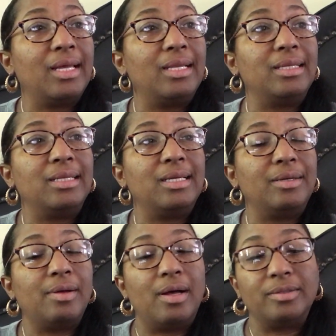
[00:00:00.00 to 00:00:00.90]
And
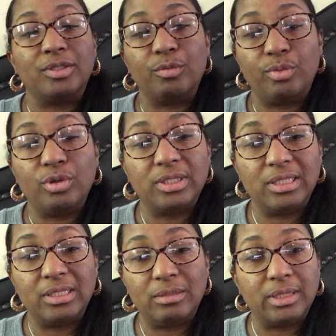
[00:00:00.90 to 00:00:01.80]
a support
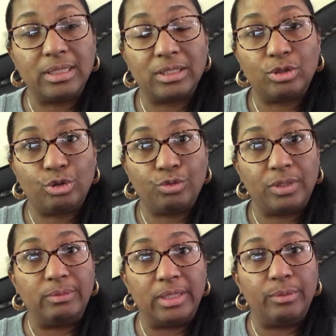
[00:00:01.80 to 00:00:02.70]
system is
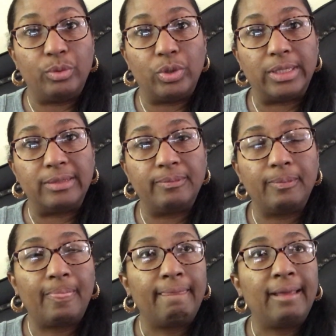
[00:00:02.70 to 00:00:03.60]
extremely important.
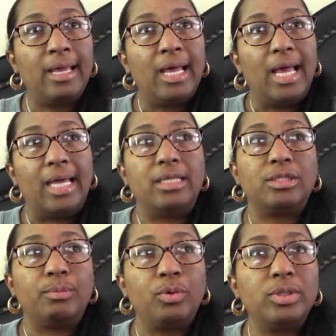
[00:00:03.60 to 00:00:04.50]
And a
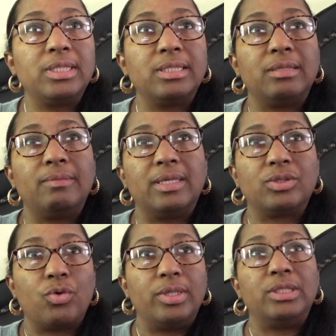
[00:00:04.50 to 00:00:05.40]
support system that's
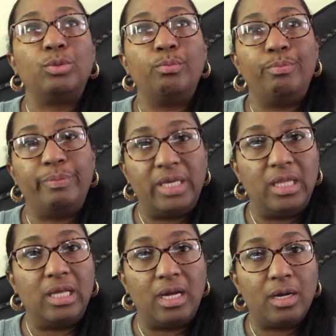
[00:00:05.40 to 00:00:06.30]
going to
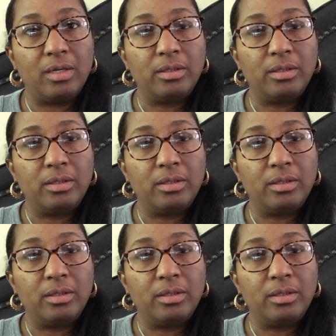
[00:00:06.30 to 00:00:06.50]
be there.